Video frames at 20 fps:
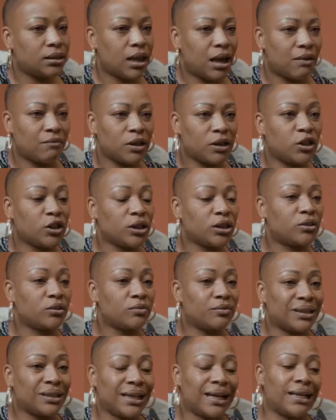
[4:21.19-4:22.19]
having just
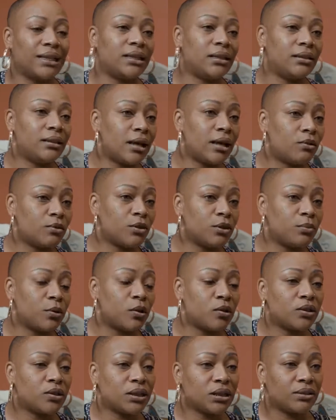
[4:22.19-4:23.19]
over 19,000
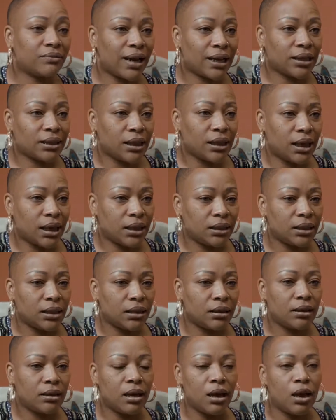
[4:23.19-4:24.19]
persons
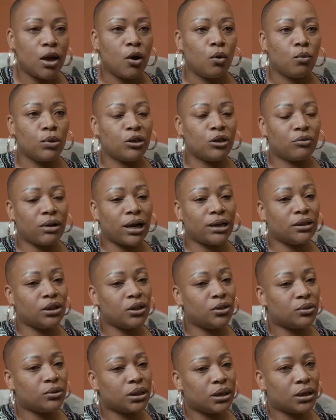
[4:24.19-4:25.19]
vaccinated. We try to
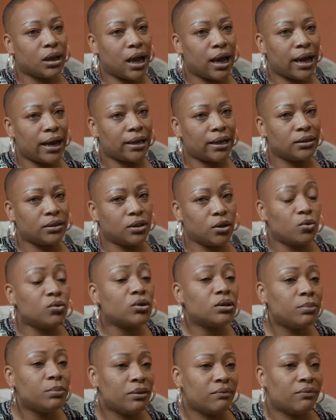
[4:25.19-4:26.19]
utilize
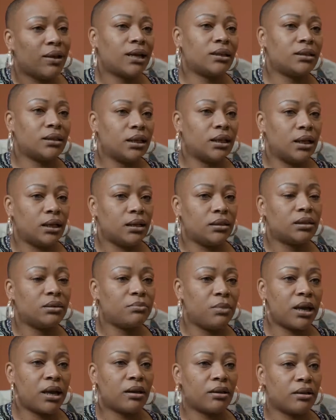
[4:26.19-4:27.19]
who's been vaccinated to
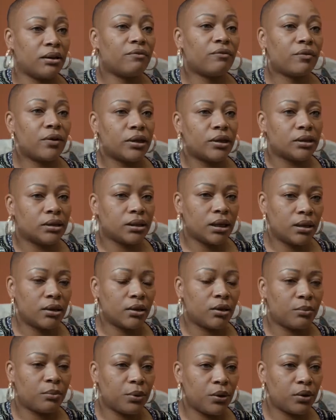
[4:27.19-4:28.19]
make a difference in
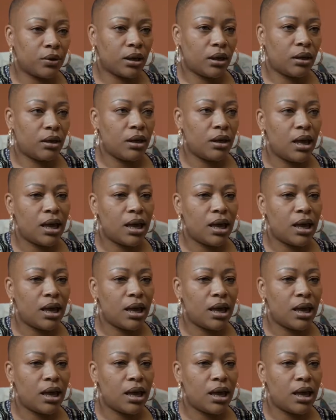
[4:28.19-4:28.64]
the community.